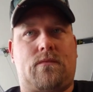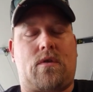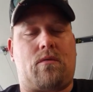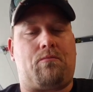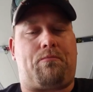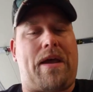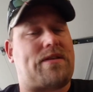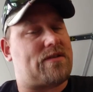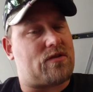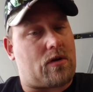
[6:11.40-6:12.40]
best
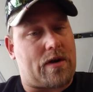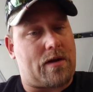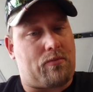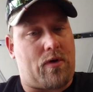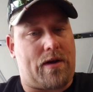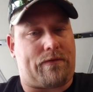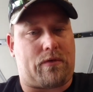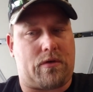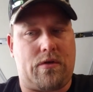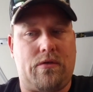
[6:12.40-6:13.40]
starting point for
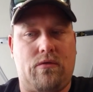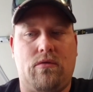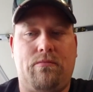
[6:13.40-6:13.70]
new